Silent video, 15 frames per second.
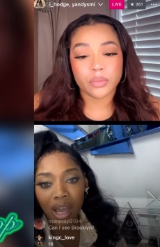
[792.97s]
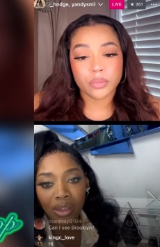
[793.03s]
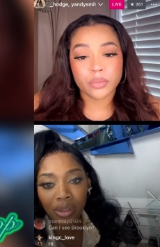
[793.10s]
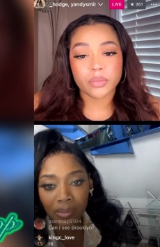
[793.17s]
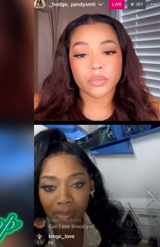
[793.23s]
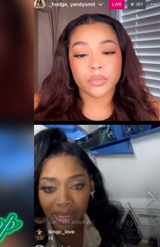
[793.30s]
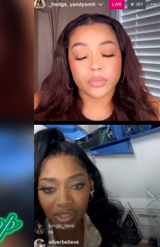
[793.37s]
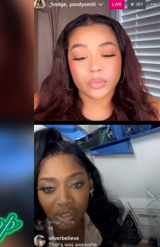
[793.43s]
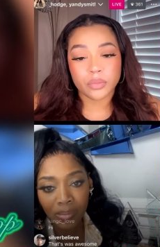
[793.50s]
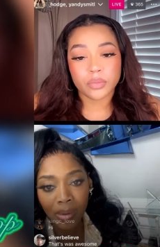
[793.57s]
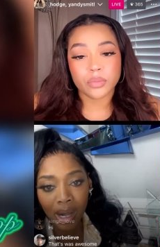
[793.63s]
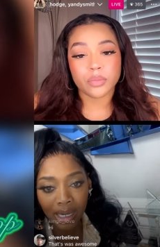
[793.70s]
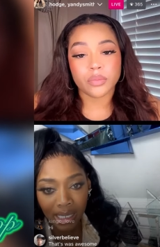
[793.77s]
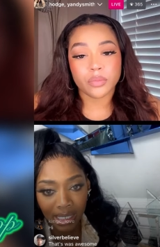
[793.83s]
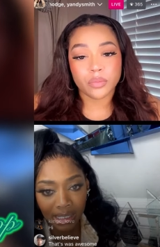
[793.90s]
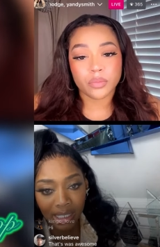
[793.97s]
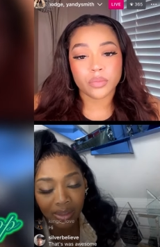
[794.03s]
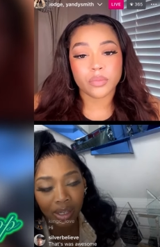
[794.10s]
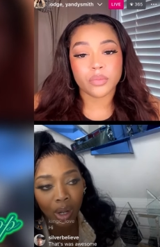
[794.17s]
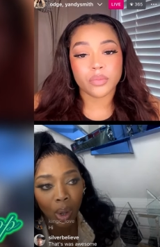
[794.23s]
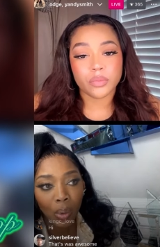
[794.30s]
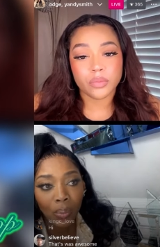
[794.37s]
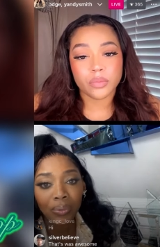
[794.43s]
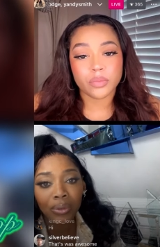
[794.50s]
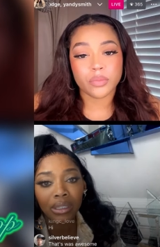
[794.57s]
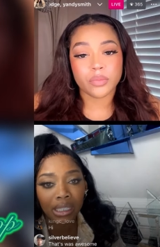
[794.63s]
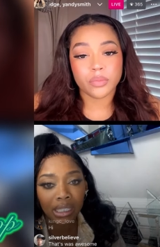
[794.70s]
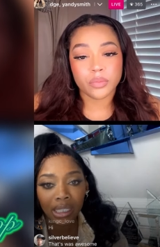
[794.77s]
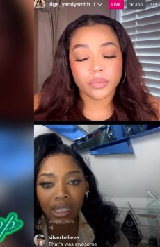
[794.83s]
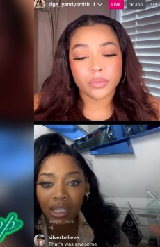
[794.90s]
Speaker 1: other major markets. And then
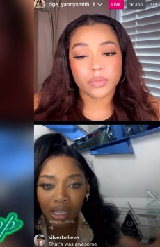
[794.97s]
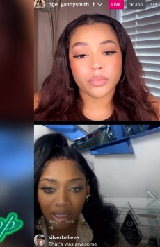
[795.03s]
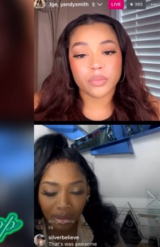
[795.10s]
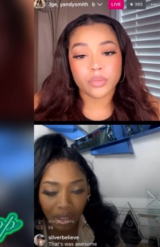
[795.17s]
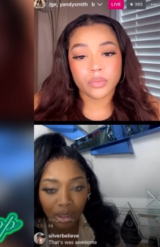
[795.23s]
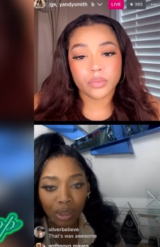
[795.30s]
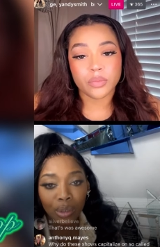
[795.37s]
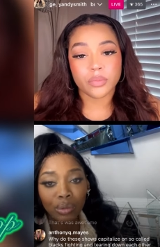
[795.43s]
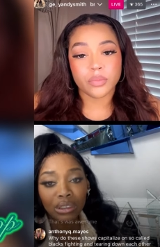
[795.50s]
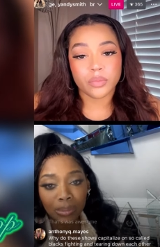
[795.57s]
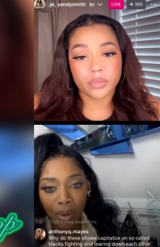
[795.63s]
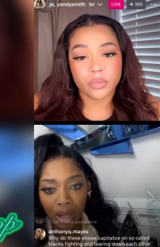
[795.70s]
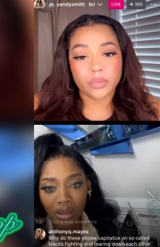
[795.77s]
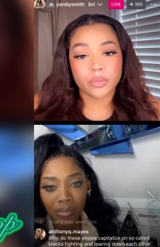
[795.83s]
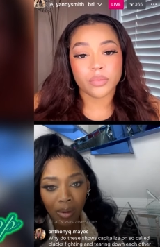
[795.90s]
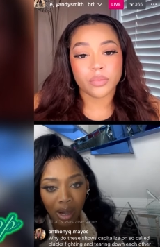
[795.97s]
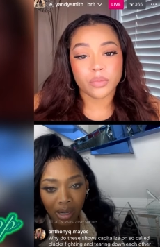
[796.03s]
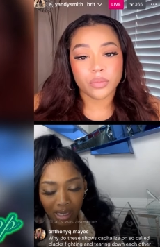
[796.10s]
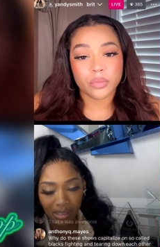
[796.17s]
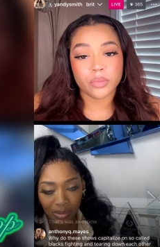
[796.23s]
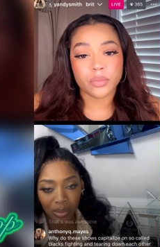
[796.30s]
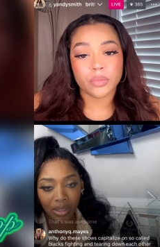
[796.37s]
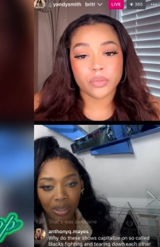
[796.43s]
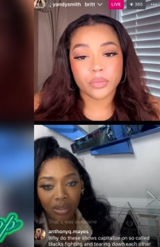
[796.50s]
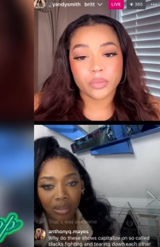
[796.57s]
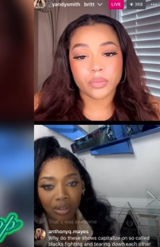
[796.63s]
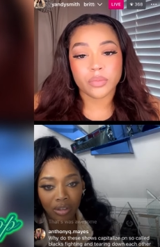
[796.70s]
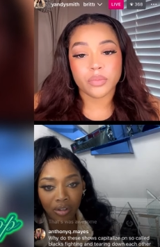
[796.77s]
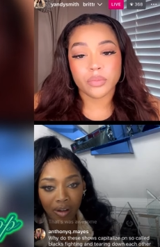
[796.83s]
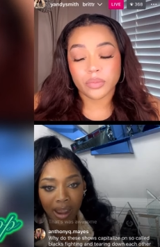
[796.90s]
hopefully the little smaller markets
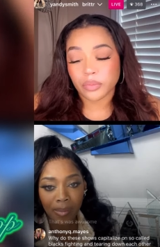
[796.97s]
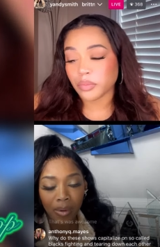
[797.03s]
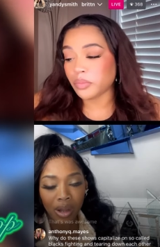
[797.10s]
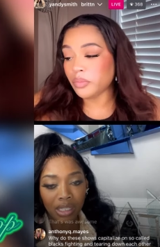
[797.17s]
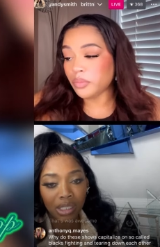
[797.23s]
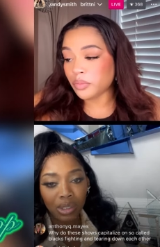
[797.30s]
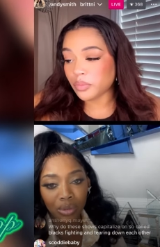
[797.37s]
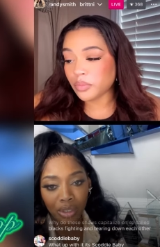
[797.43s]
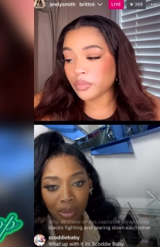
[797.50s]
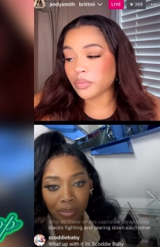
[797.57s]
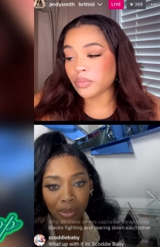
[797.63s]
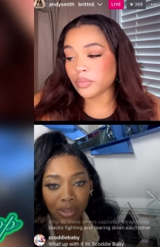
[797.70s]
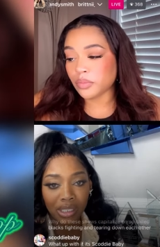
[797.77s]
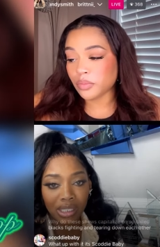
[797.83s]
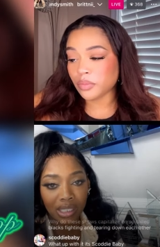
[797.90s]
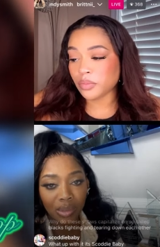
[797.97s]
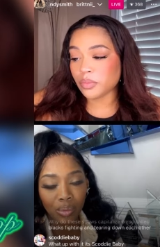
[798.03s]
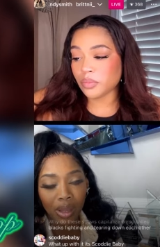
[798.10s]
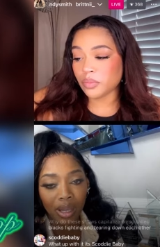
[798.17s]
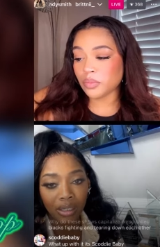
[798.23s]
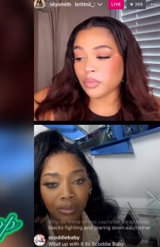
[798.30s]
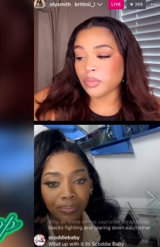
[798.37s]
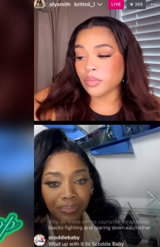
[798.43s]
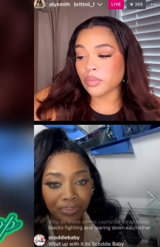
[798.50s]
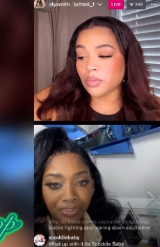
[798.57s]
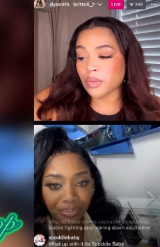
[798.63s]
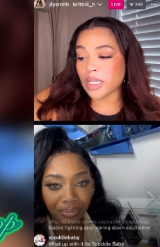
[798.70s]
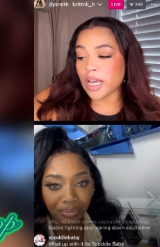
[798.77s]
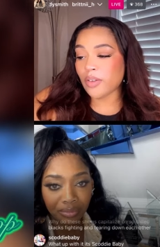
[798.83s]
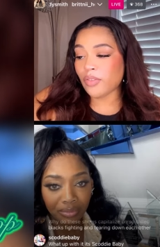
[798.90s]
will grab onto your music as well.
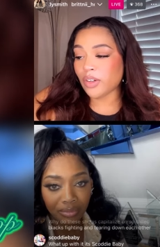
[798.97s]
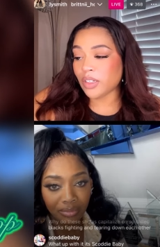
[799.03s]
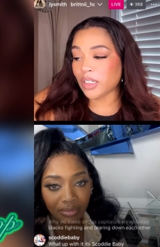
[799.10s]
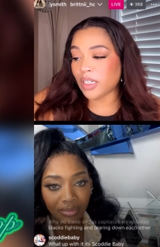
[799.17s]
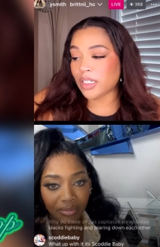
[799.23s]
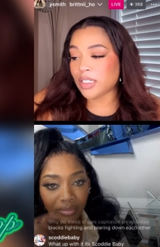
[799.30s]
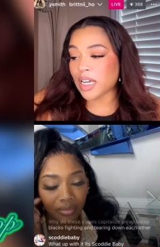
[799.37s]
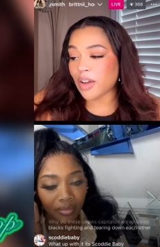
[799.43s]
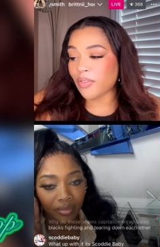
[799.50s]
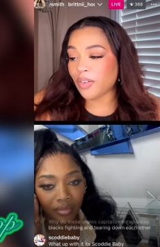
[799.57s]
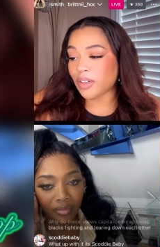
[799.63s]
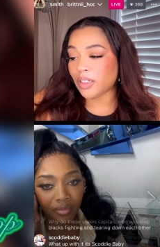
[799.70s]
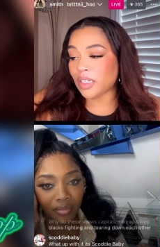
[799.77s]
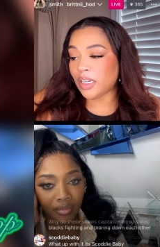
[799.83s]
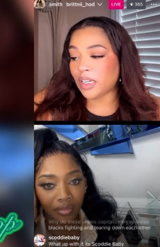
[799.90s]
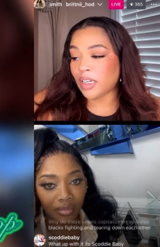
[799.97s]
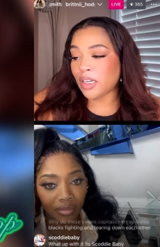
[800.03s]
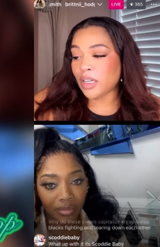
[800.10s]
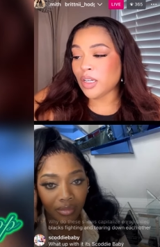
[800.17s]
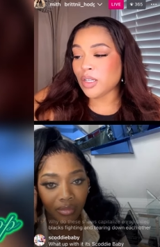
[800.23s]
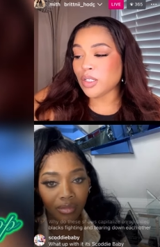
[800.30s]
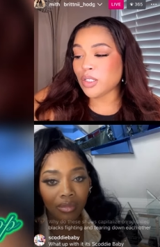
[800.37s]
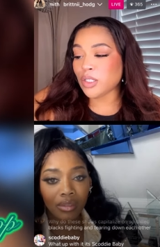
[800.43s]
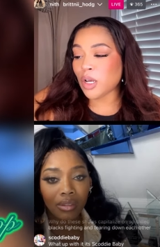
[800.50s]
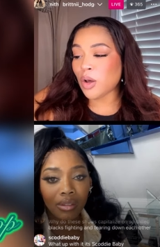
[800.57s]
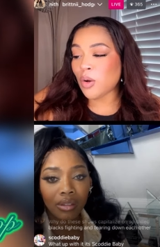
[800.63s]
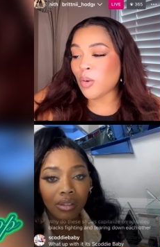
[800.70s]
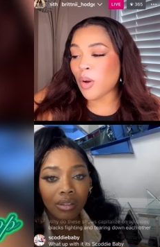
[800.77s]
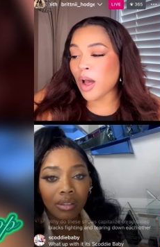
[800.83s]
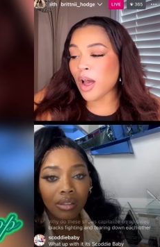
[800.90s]
Speaker 2: Definitely, definitely.
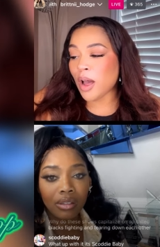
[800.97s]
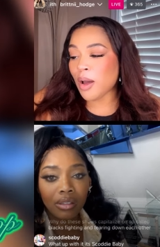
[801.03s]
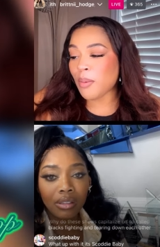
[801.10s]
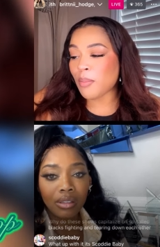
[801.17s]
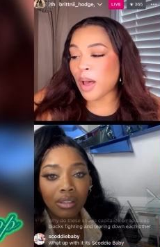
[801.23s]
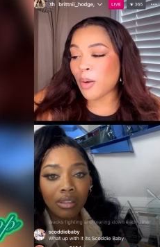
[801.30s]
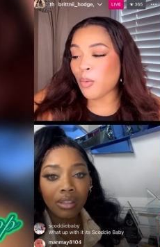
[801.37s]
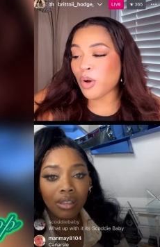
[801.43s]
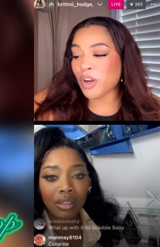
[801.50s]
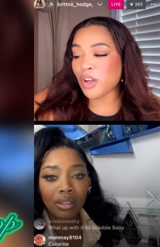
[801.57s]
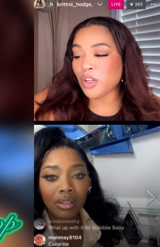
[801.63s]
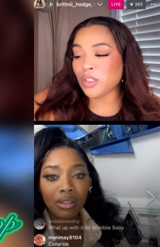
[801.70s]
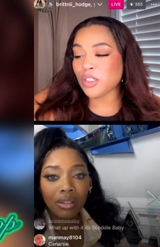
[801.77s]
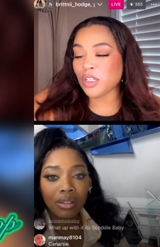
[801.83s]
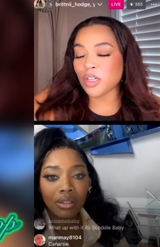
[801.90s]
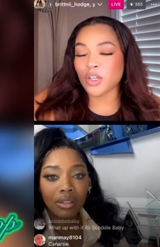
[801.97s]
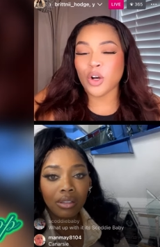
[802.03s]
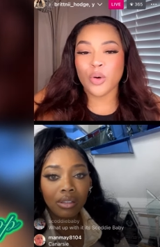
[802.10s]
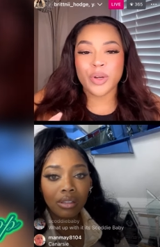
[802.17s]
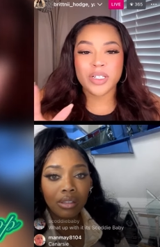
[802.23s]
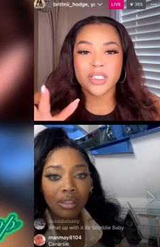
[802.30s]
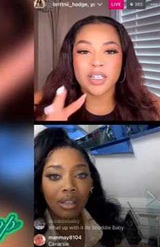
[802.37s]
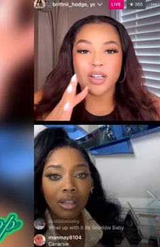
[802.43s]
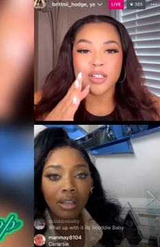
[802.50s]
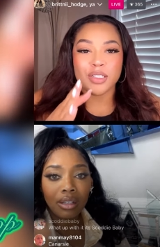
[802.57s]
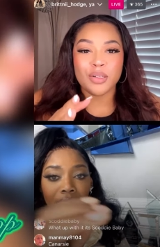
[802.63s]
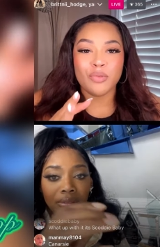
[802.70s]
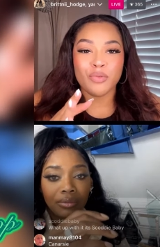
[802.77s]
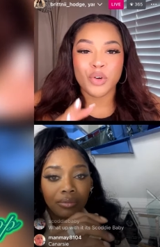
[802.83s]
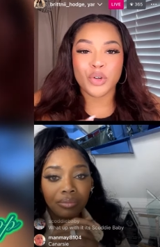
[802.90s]
So um, I want to go into
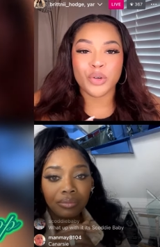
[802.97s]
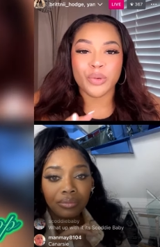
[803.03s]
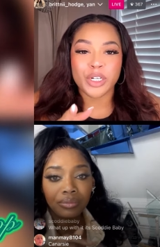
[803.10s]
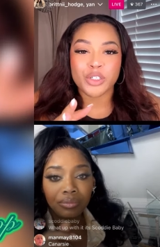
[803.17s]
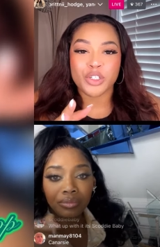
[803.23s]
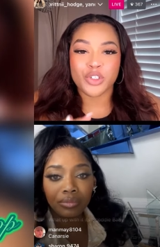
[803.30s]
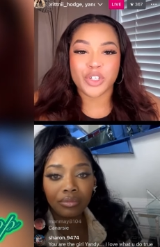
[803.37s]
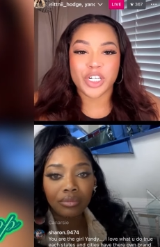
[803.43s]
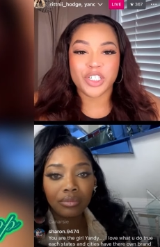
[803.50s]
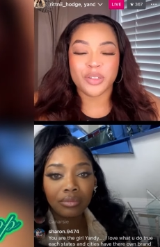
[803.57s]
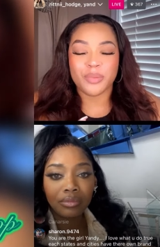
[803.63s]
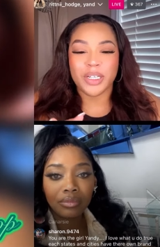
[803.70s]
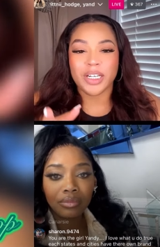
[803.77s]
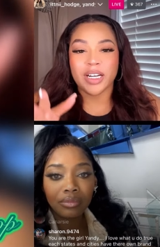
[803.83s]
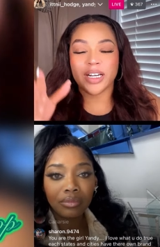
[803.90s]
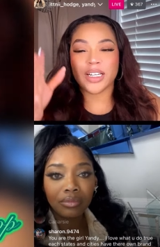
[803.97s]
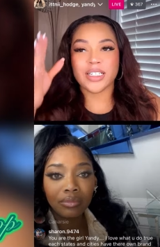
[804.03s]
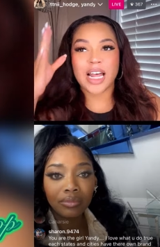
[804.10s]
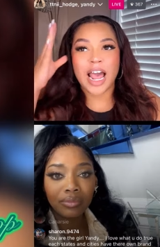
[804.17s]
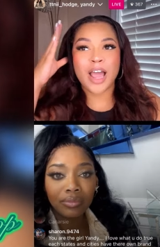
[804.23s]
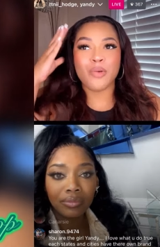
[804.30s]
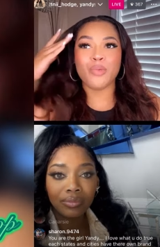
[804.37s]
some voter registration because I